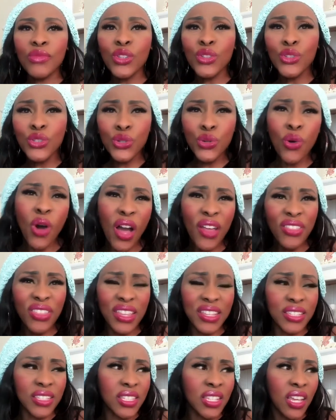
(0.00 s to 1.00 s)
You are
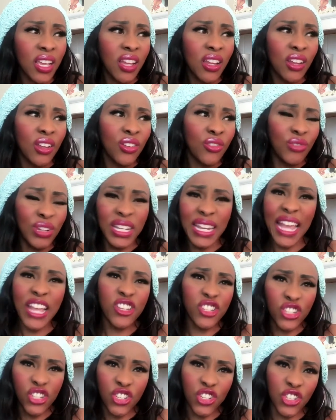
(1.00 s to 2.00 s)
this
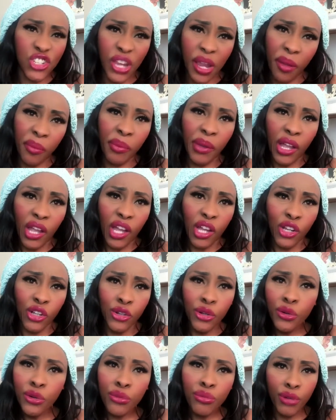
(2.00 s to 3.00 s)
relationship
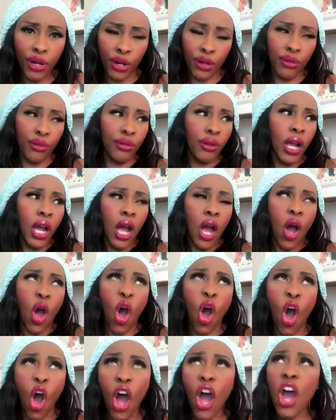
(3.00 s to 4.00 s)
guru
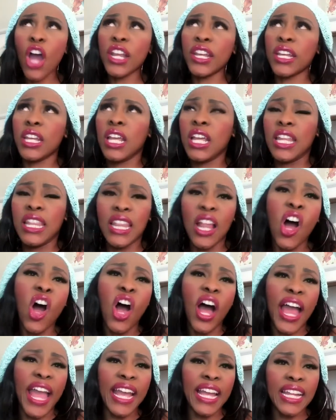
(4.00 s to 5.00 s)

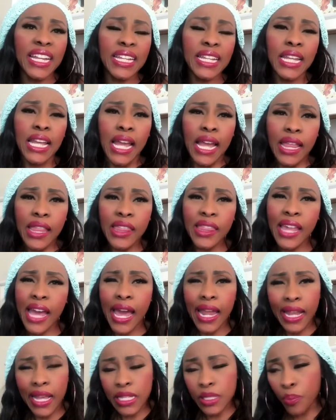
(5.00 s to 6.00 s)
online
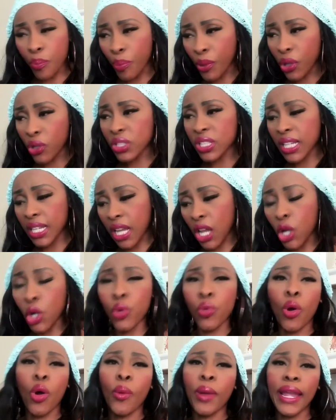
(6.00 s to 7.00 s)
that is building a
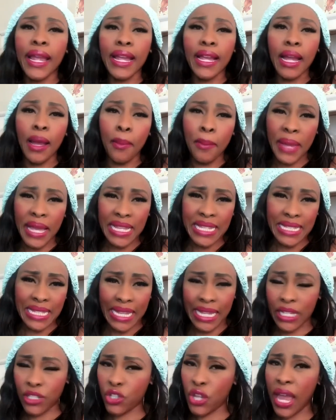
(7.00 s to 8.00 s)
growing,
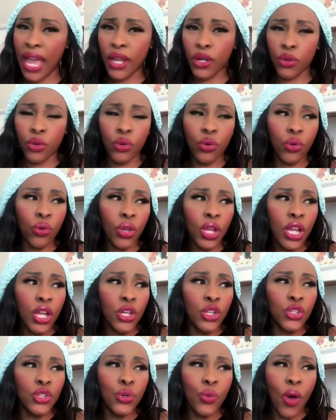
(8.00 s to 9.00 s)
amazing channel.
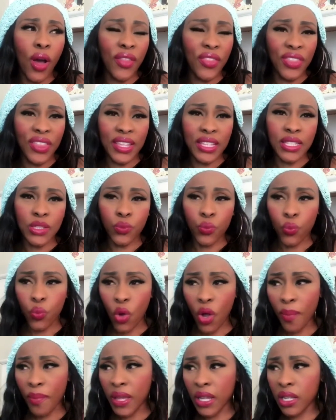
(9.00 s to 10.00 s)
You are this
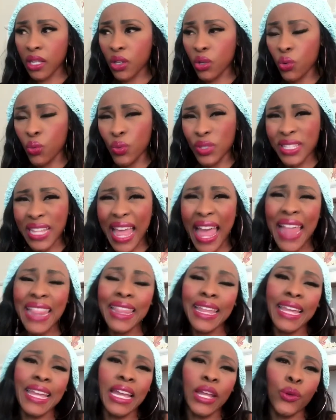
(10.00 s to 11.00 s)
woman who is
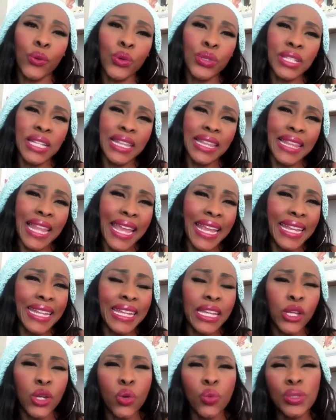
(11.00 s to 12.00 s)
elegant, who is a
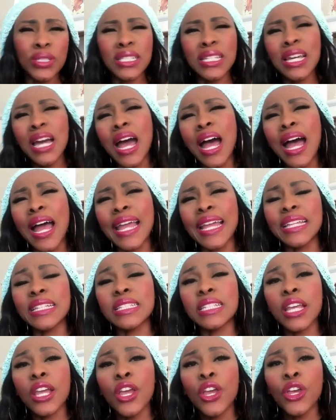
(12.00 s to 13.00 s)
lady, who is
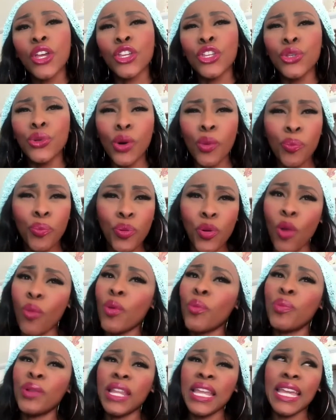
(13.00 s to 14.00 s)
kind. You're
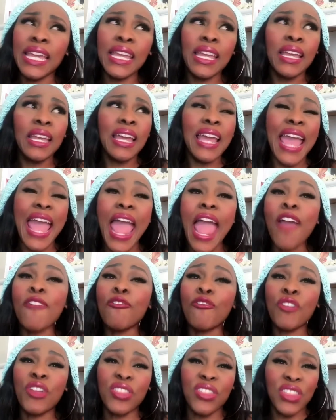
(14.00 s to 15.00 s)
probably
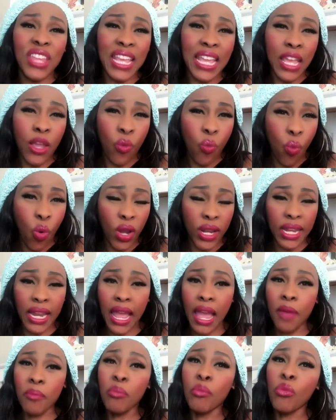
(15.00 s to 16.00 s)
everything he wanted
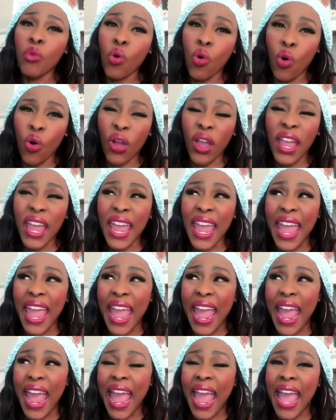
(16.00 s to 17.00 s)
and more.
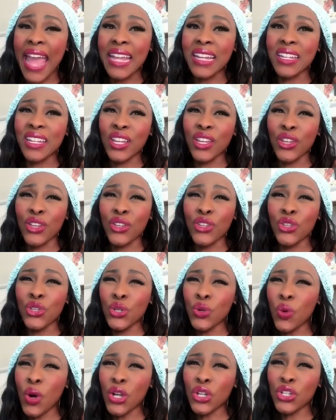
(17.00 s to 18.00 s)
And
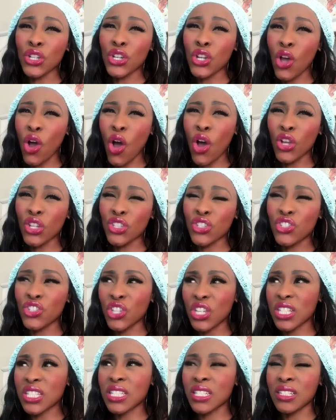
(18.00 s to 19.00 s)
you are not
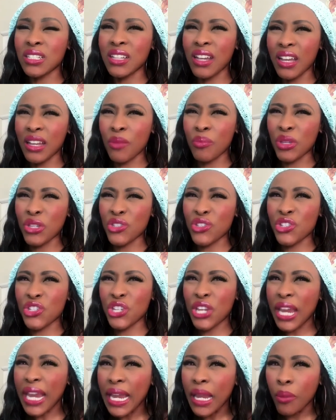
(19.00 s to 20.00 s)
just gonna be
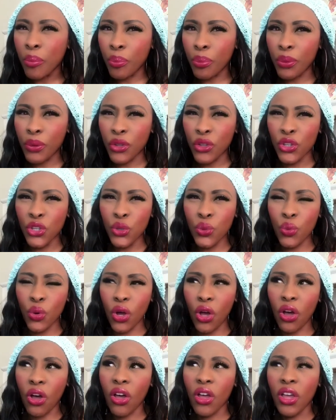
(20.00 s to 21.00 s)
cheap. You
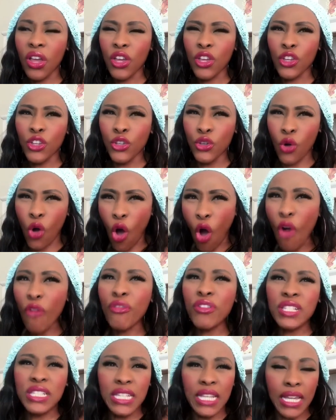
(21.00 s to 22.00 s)

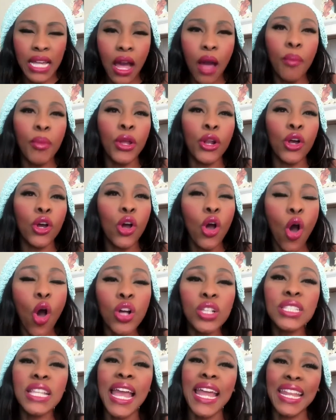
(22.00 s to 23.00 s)
obviously come at a
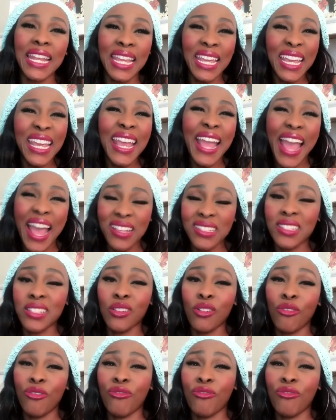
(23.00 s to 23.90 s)
cost, and he has to go